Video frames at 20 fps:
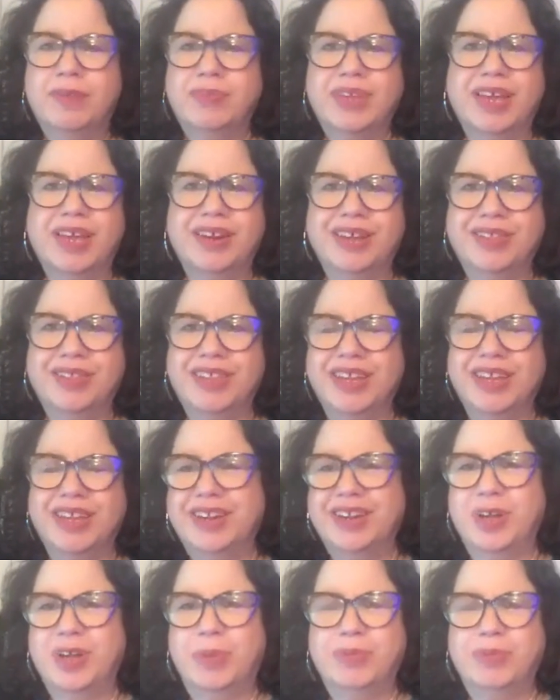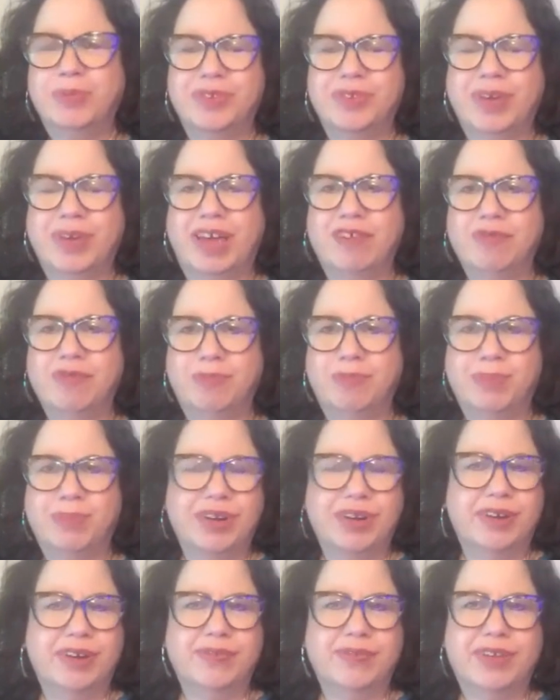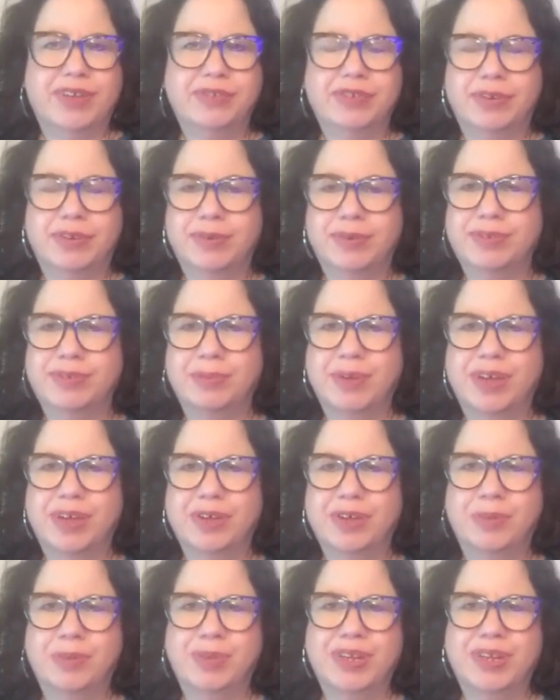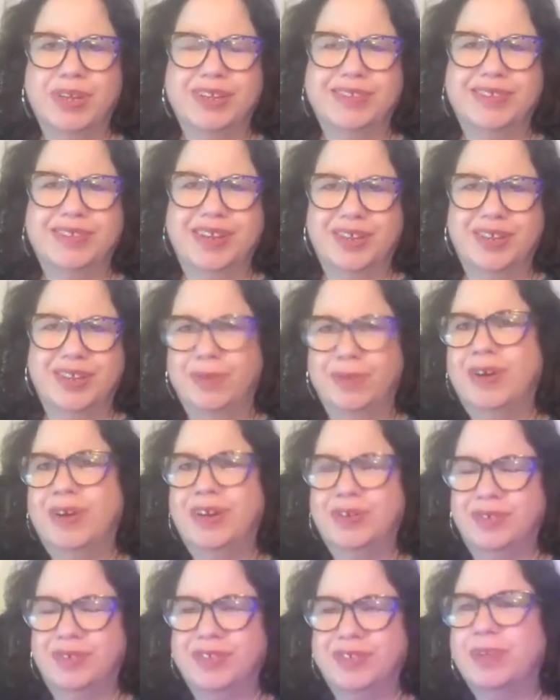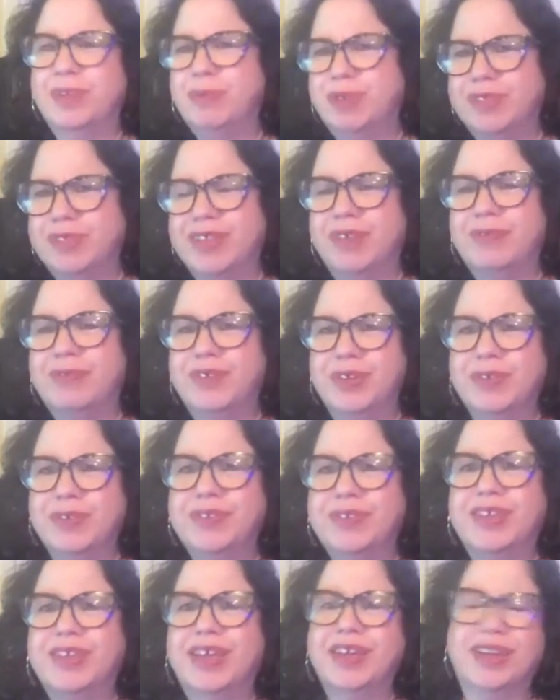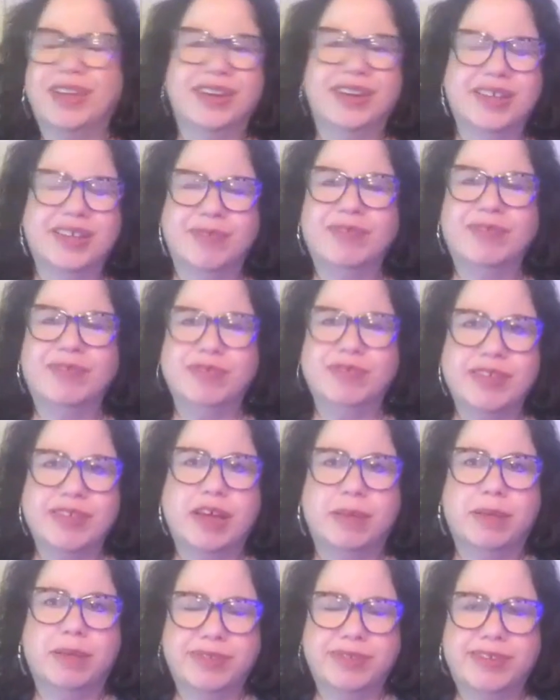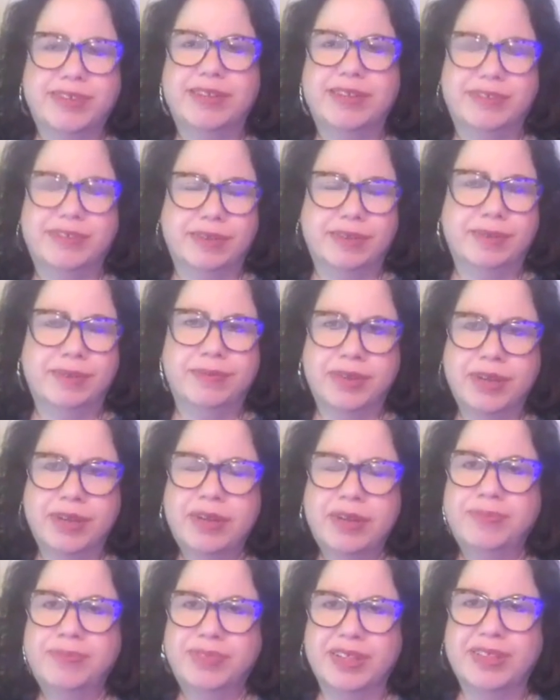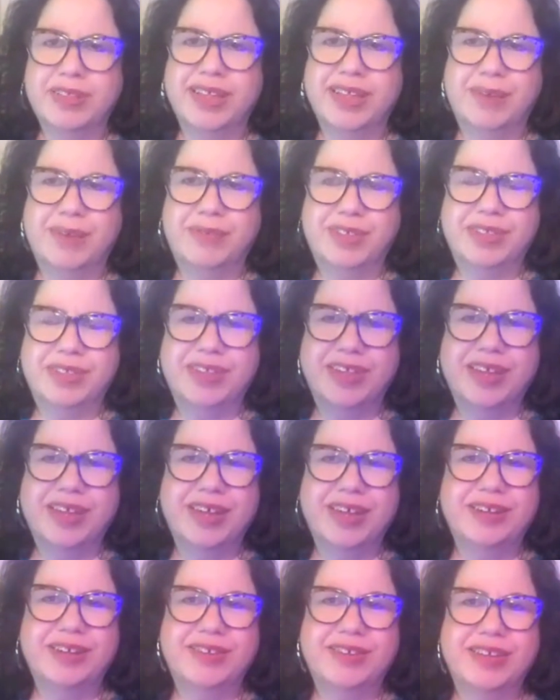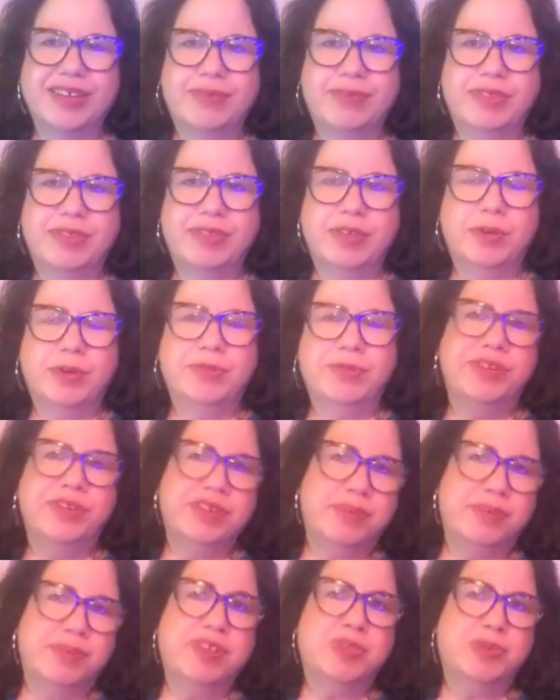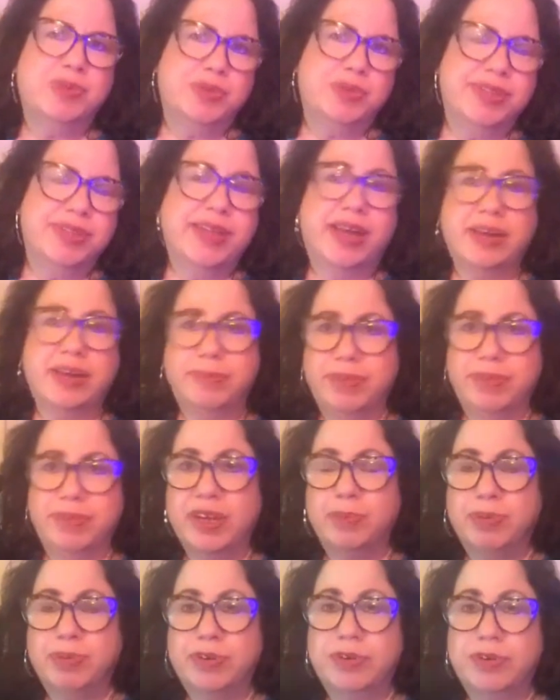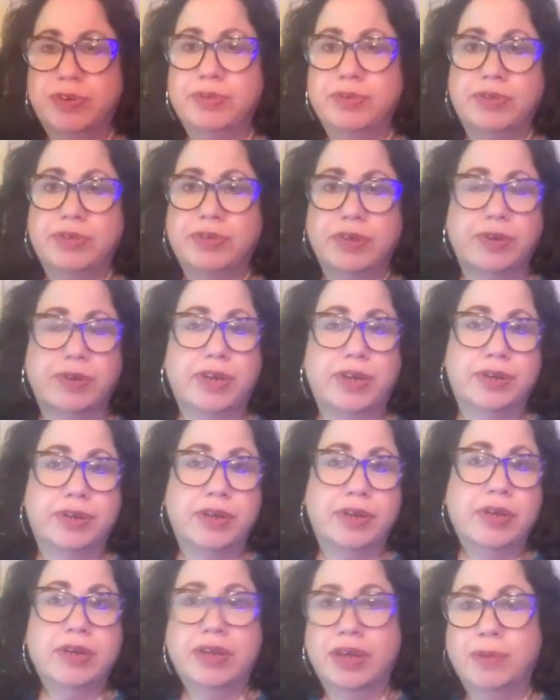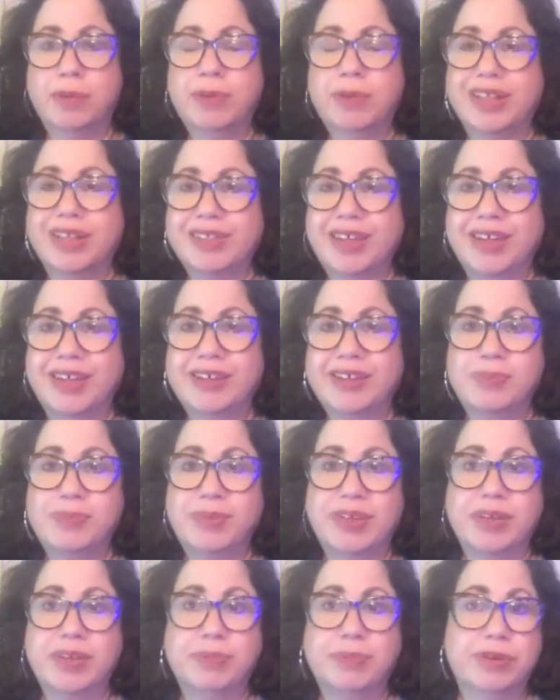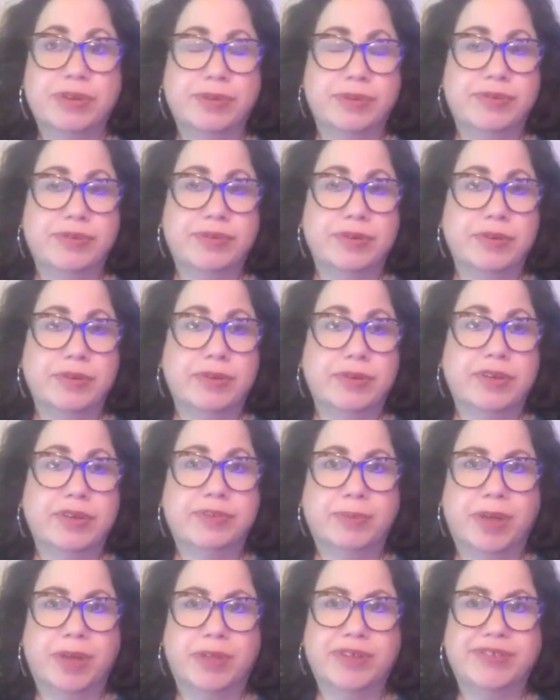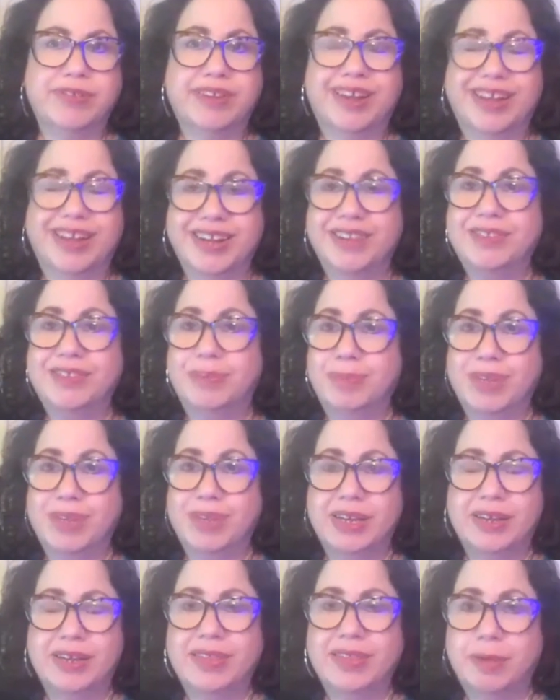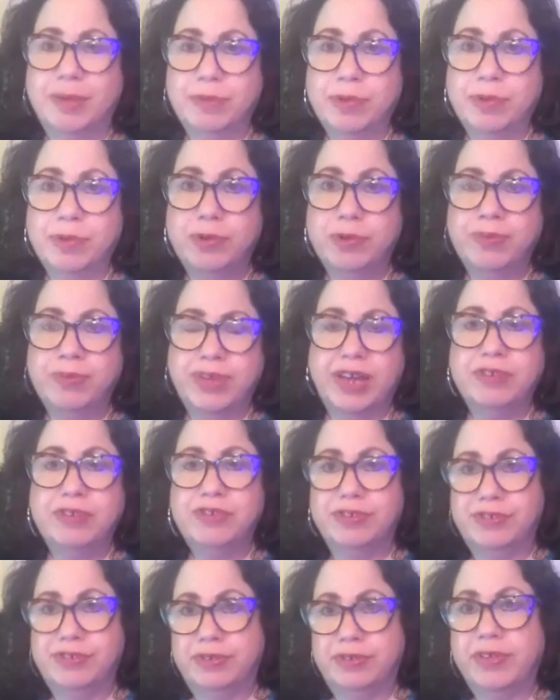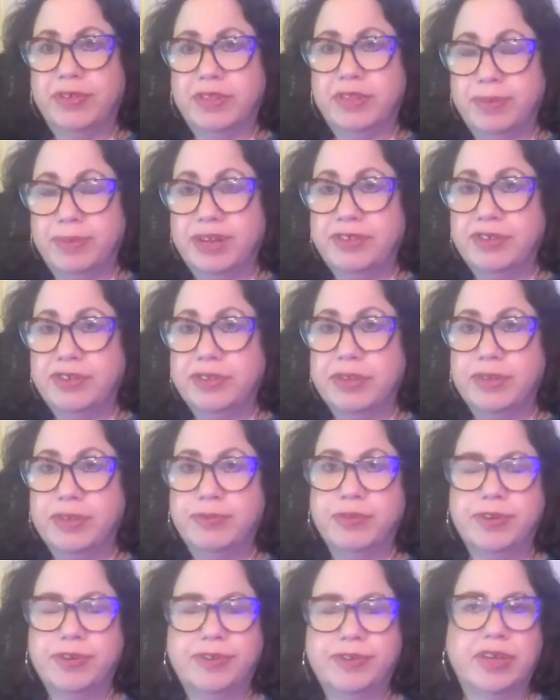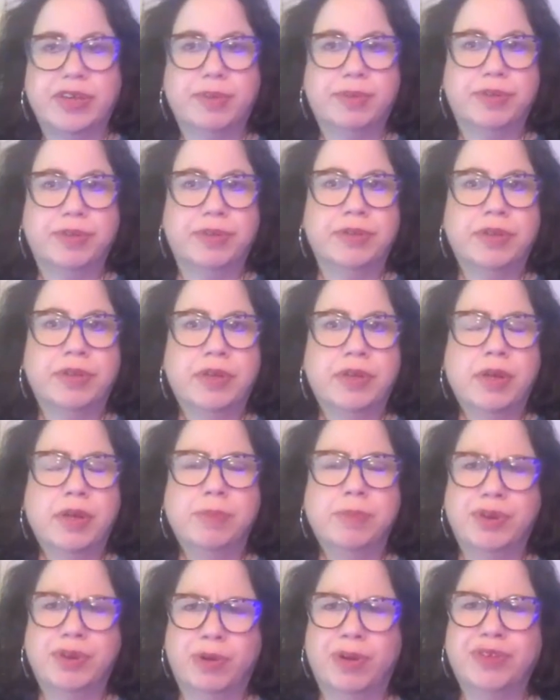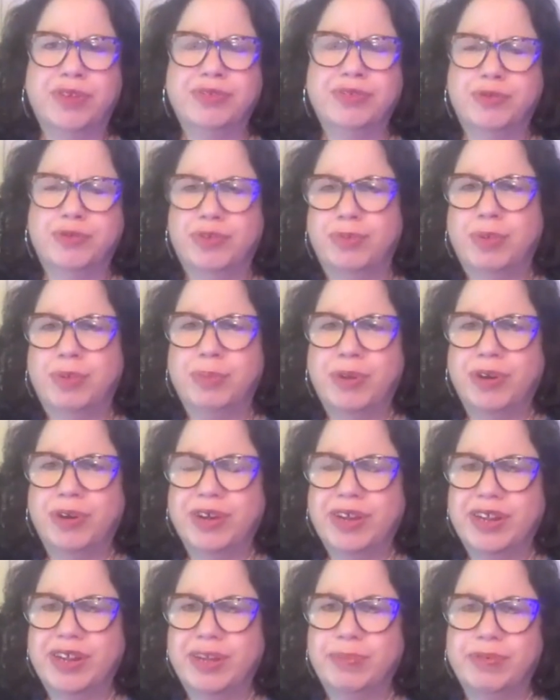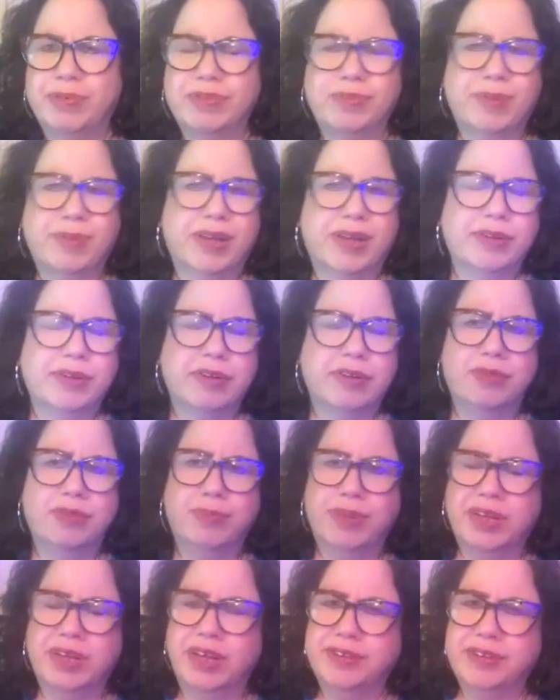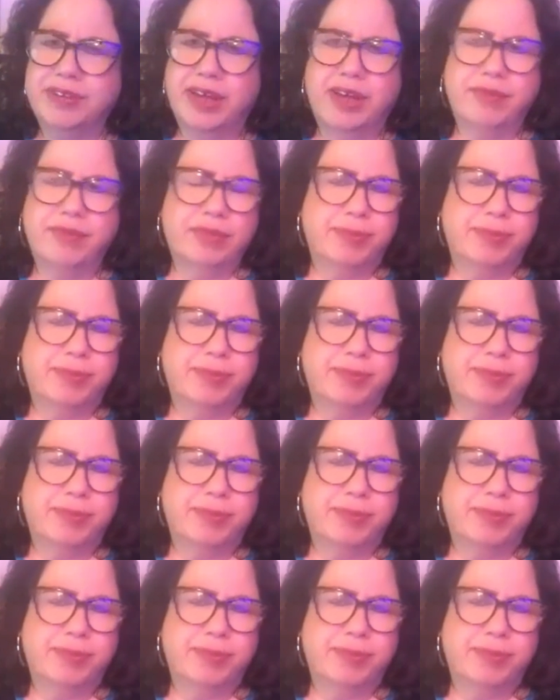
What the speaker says: And I think it helps to have been an investor as well, because then you understand what that feels like and it gives you some sense of the lay of the land, even though the difference between that and being a producer and what I like is being a producer, as well as I get to be in that room, not just developmentally, for example, but also from a marketing perspective. Because I have the